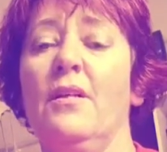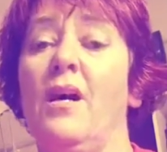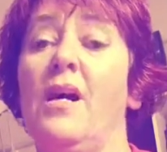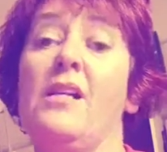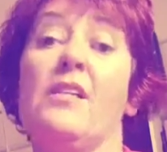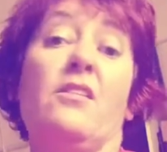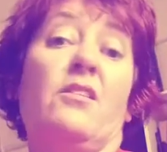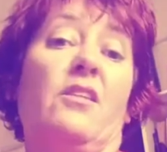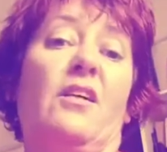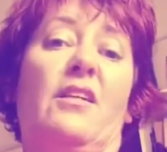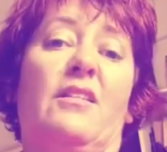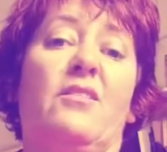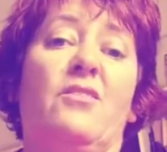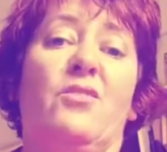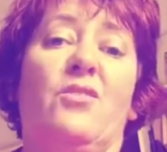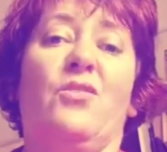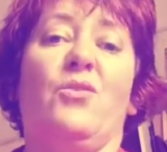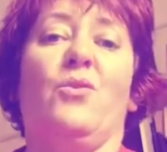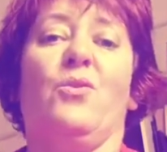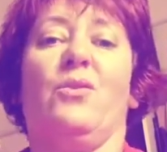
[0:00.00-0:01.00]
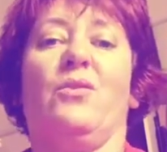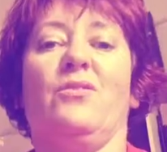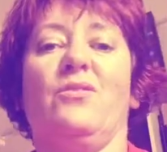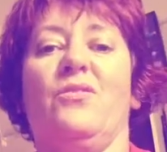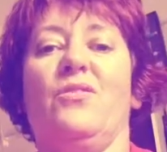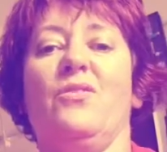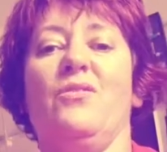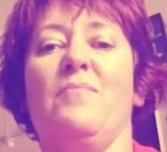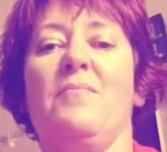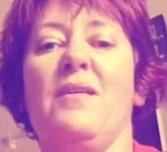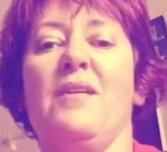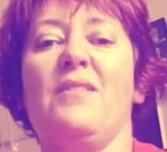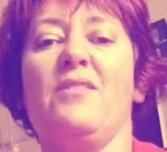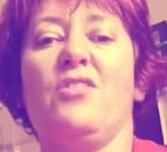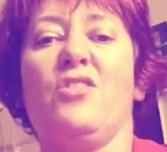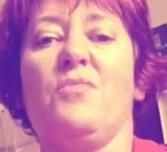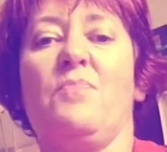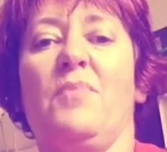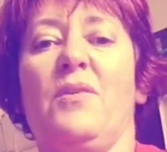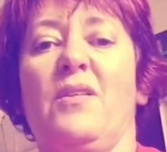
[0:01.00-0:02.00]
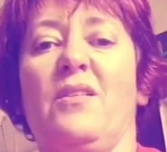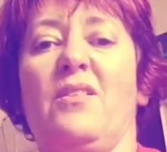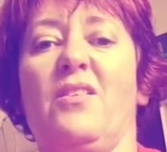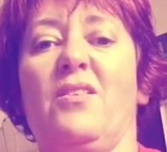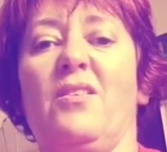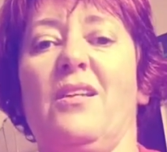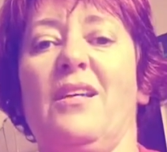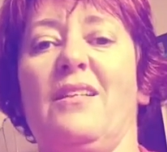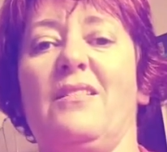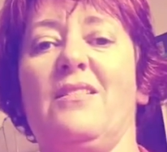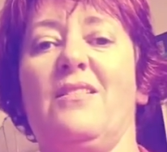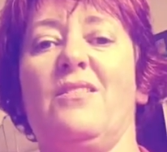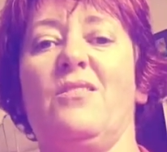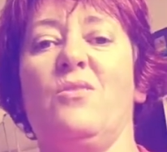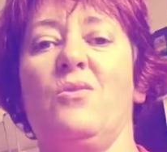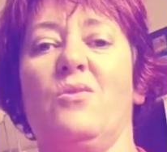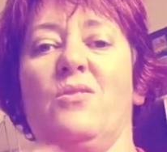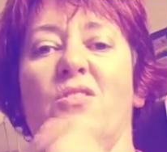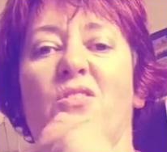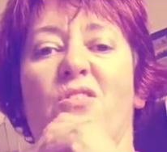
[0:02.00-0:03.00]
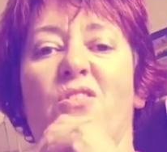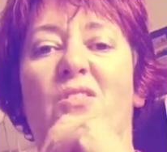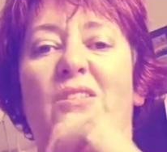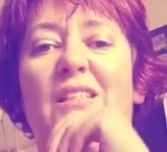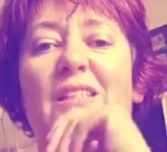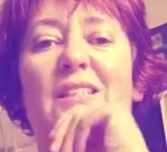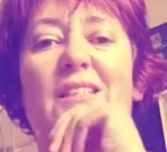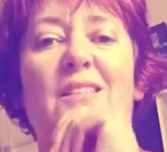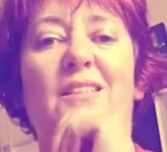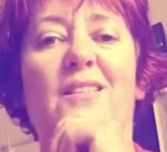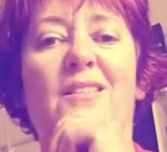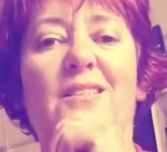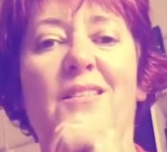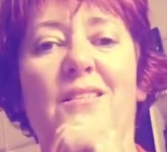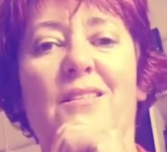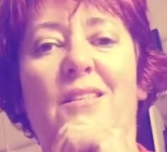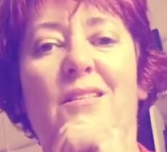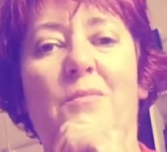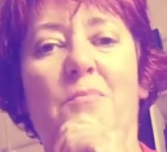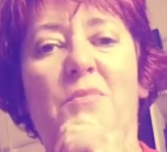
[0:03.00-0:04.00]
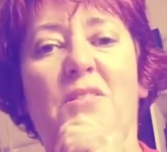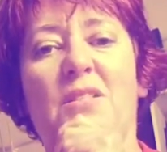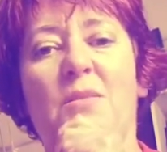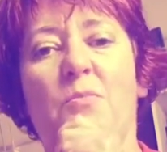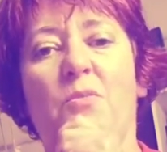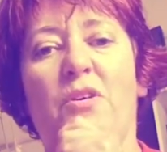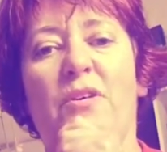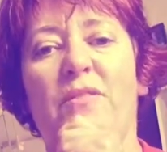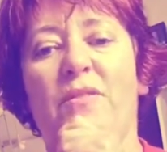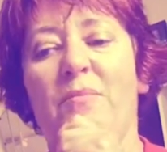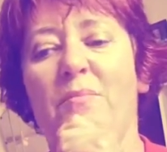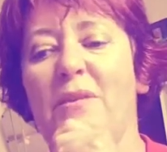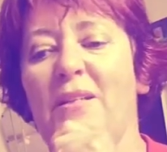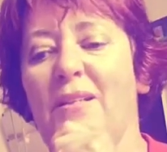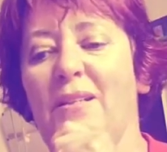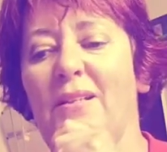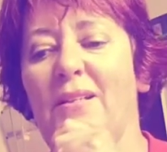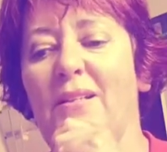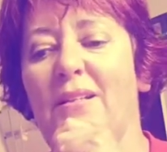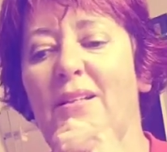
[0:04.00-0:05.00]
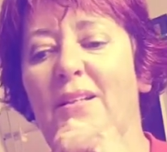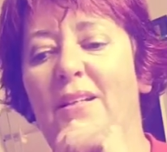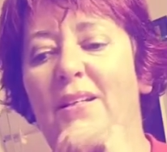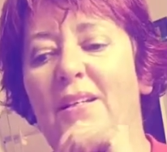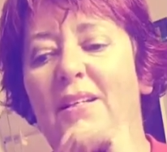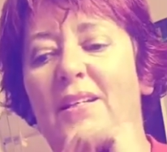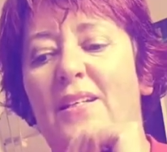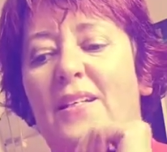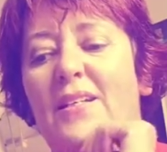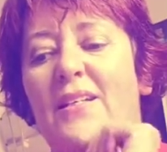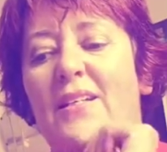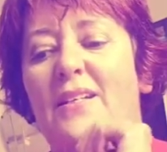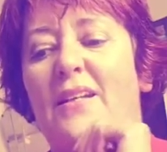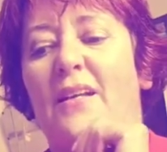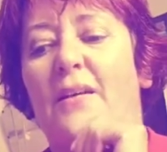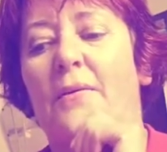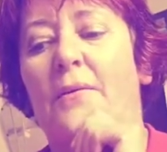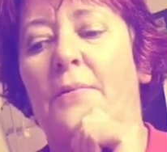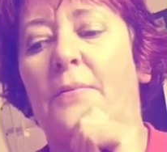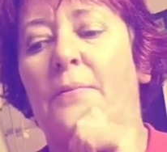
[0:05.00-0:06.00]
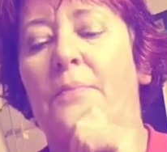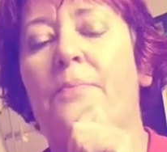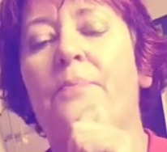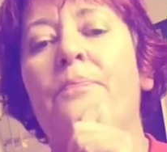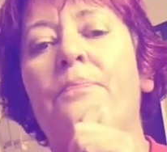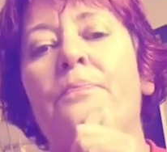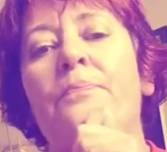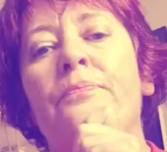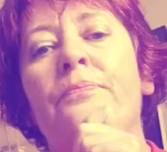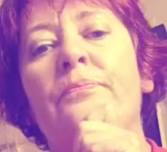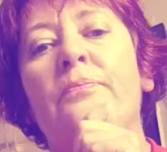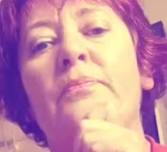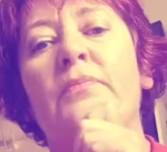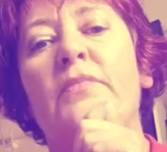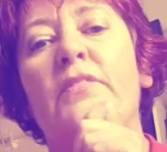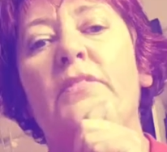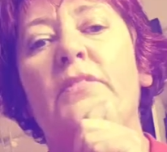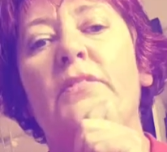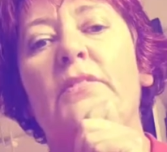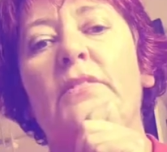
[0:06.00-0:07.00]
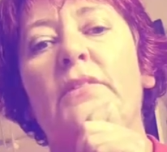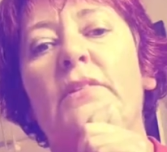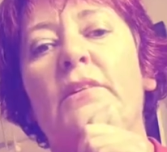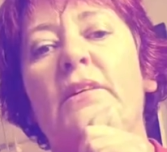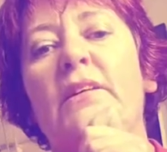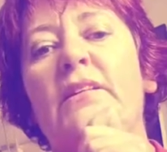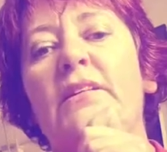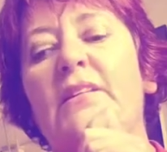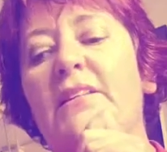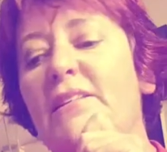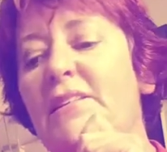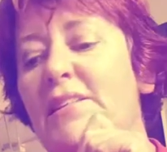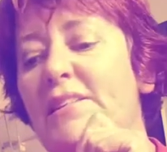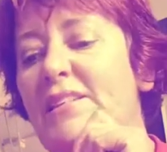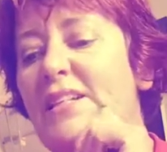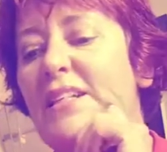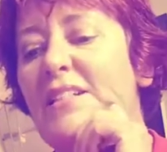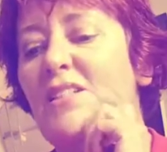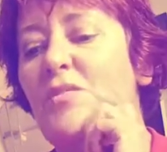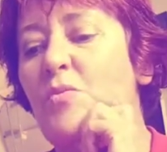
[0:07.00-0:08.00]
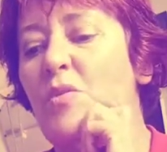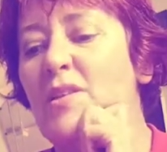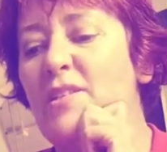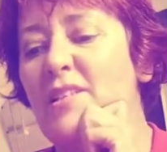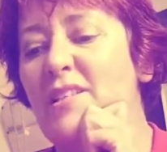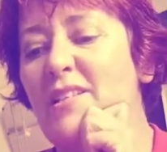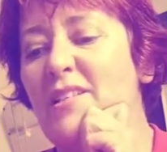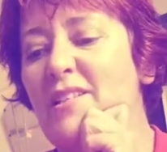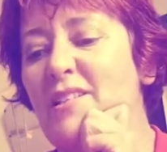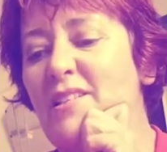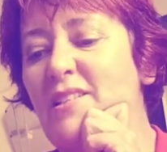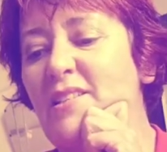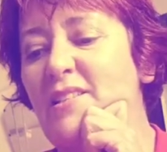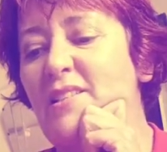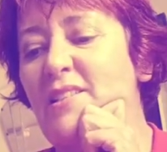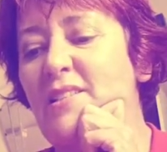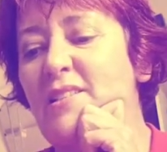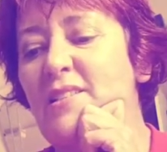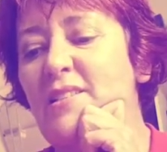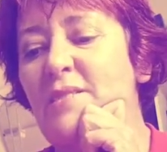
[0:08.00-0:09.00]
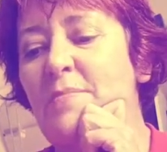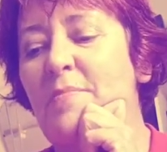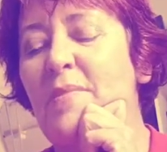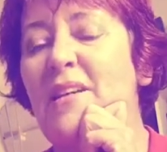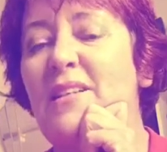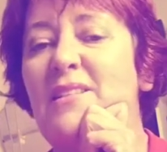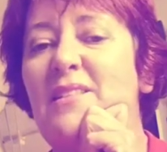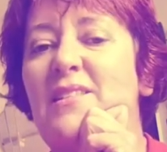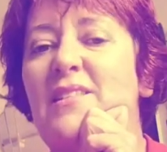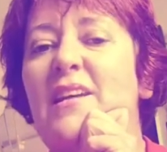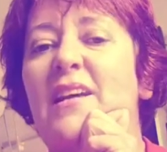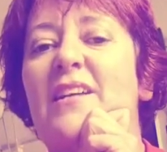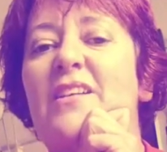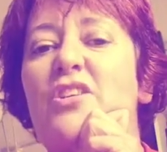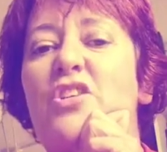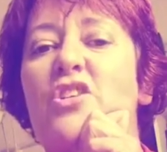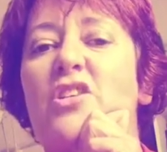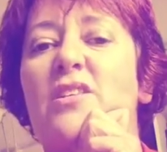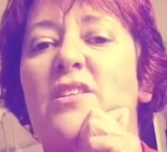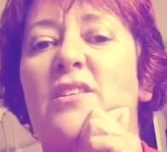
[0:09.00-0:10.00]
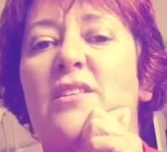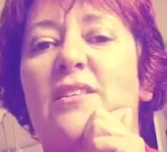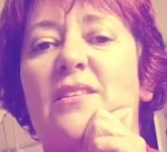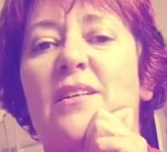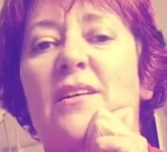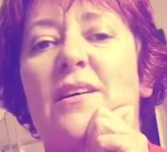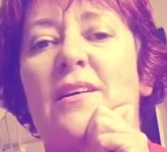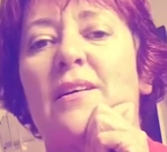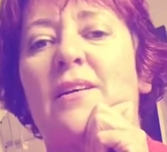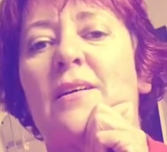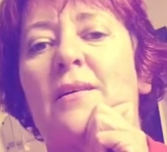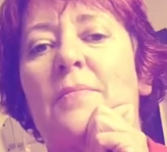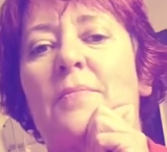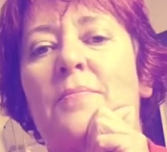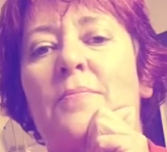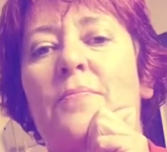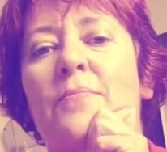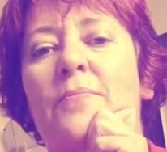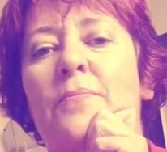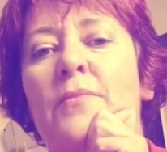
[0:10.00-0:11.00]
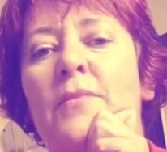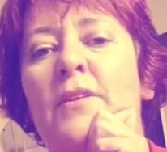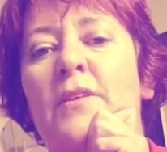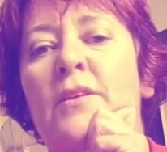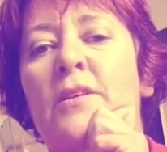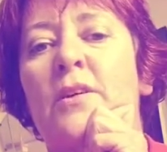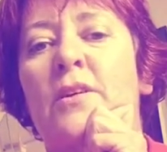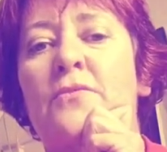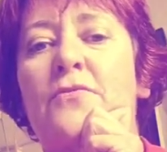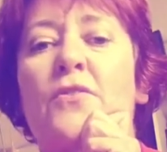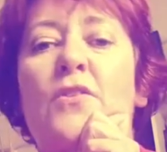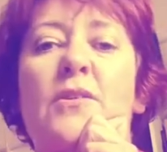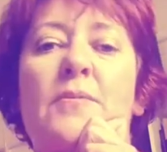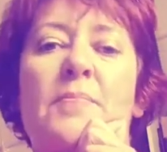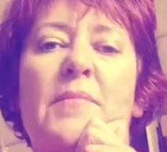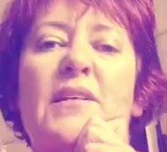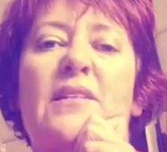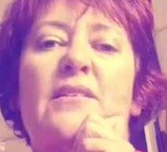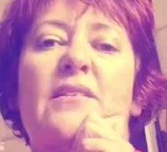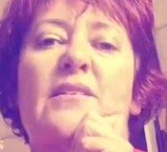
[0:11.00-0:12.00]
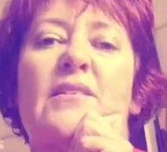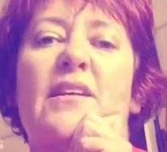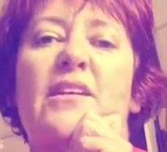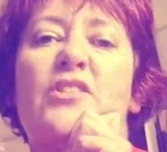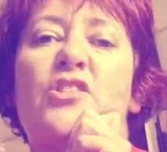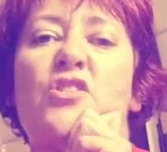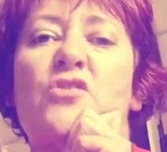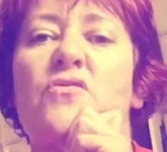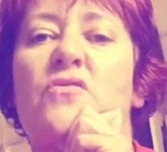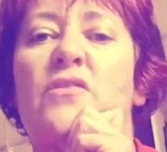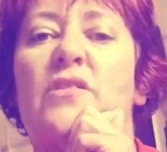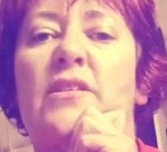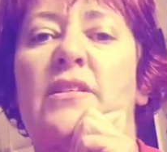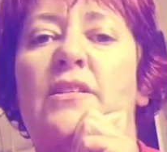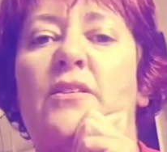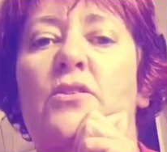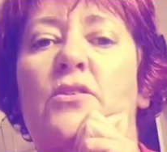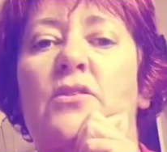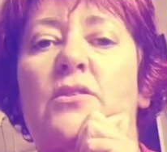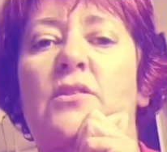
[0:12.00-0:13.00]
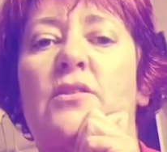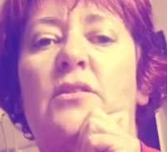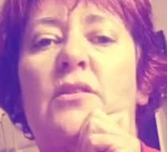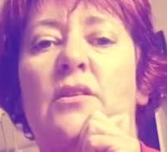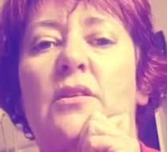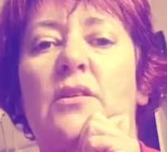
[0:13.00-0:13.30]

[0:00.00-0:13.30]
don't like to talk too much, but I don't like to talk too little. I think I'm somewhere in the middle. And then the next one is meditation. I find meditation really good